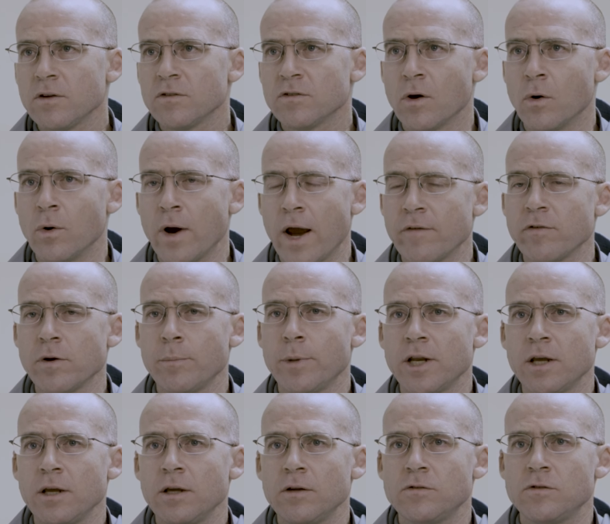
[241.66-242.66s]
So
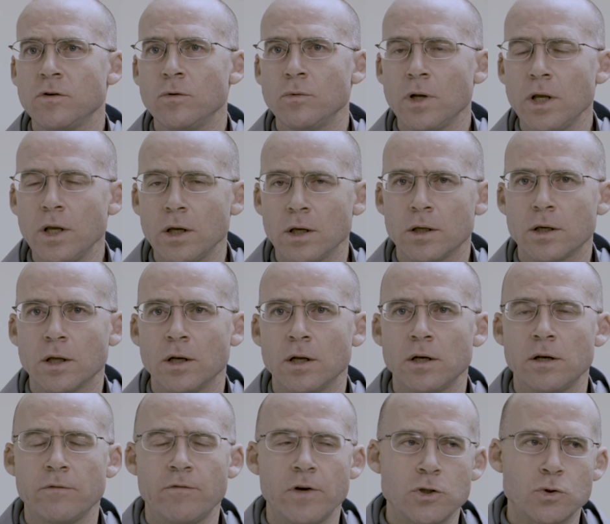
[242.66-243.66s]
everybody is unique and
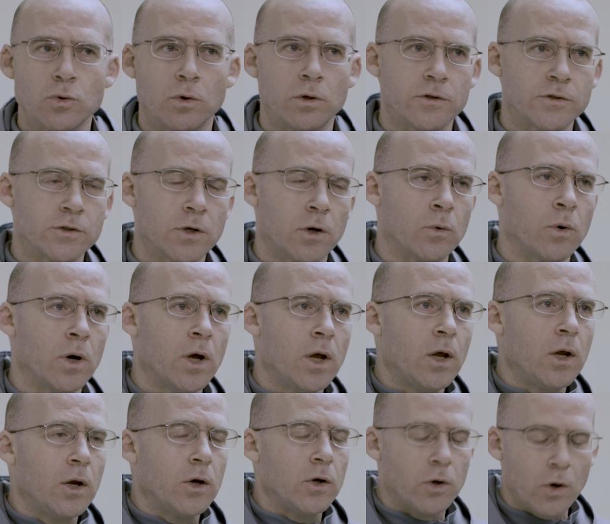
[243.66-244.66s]
individual. So
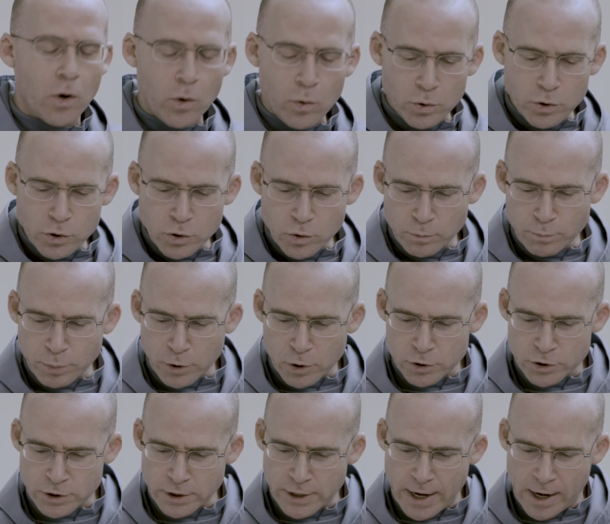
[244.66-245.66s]
no two
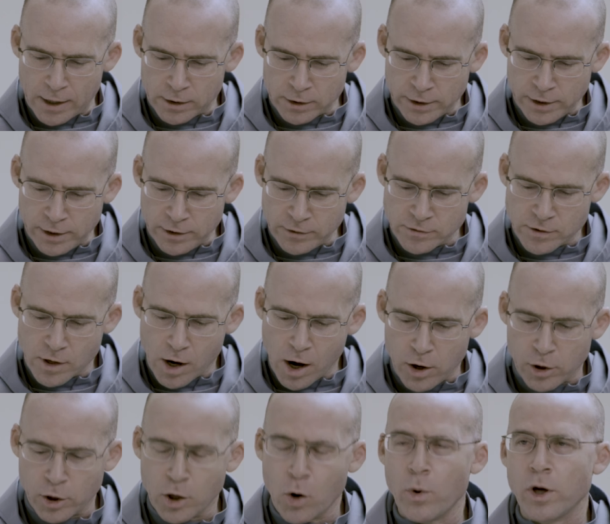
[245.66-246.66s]
personalities
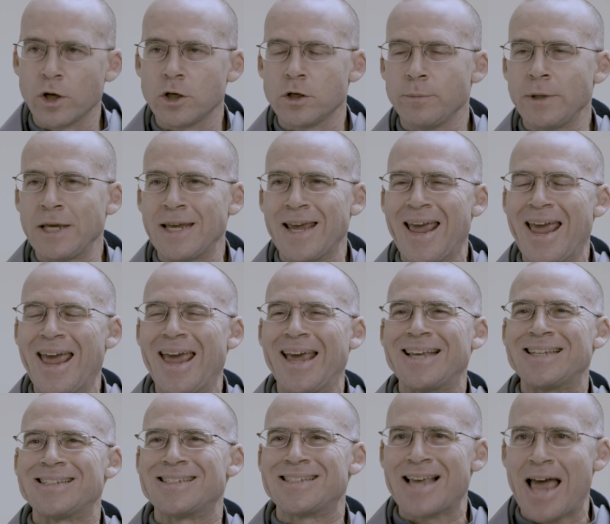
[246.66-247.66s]
are going to be
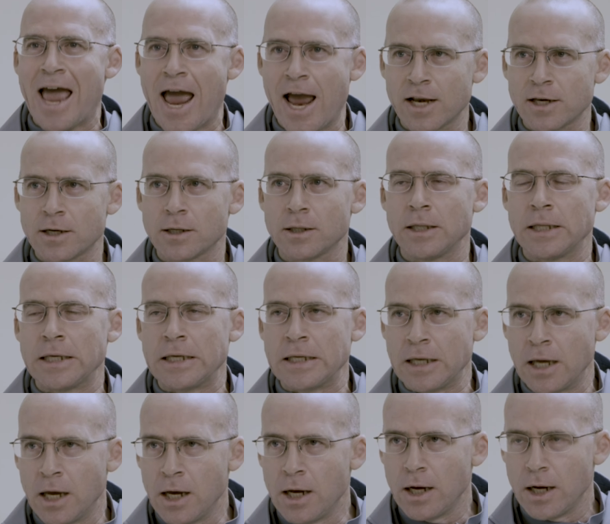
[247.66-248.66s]

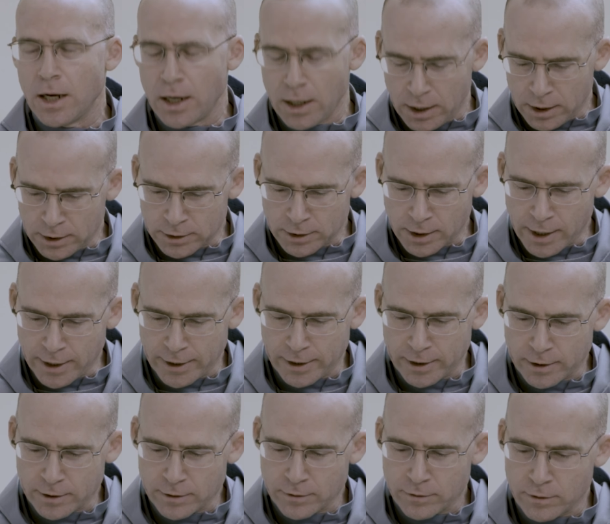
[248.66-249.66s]
exactly
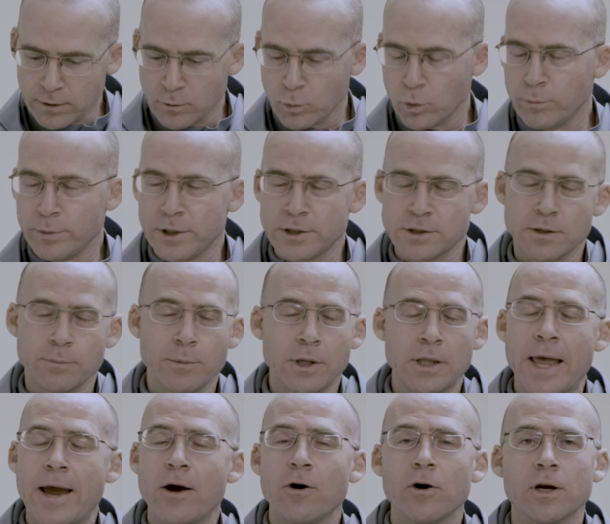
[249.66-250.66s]
alike. There will be
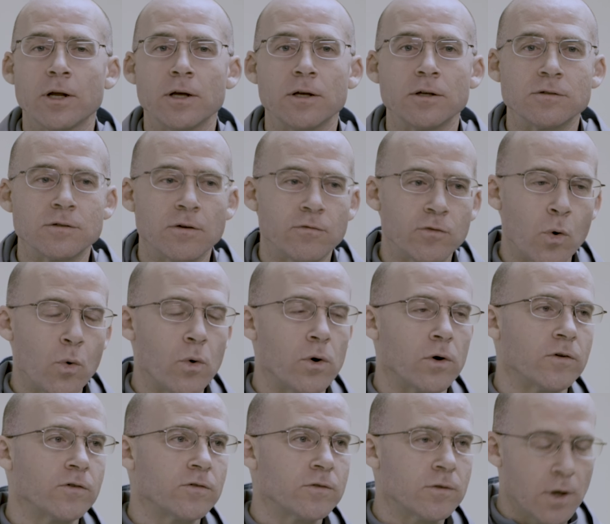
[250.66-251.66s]
similarities, of
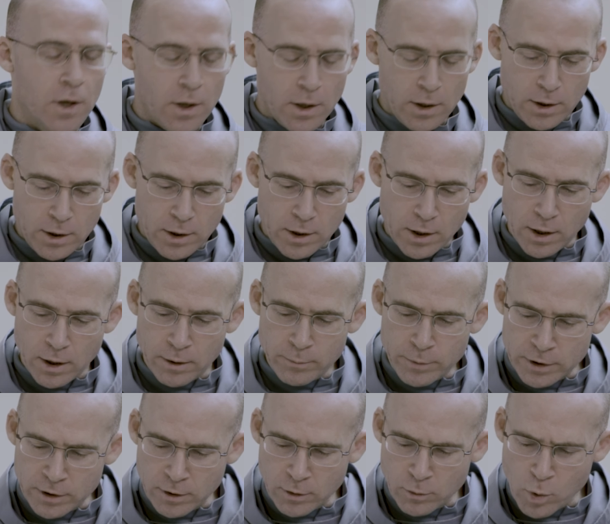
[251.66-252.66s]
course uh,
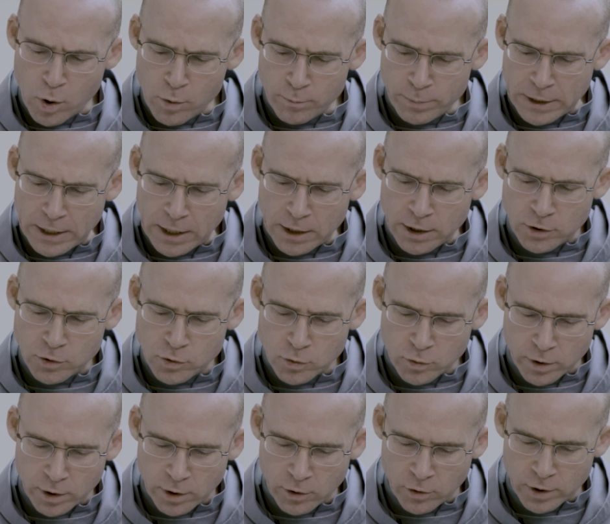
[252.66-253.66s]
but there won't be any
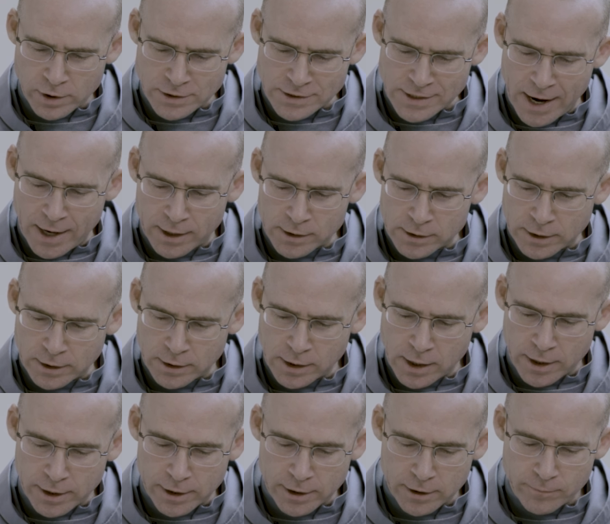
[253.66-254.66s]
two that are exactly
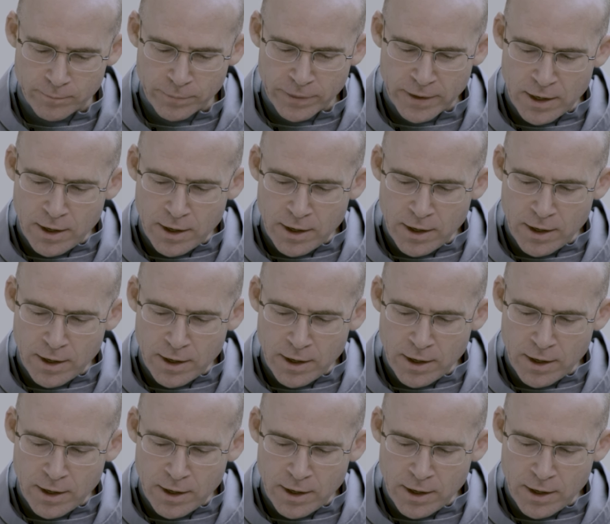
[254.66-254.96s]
alike.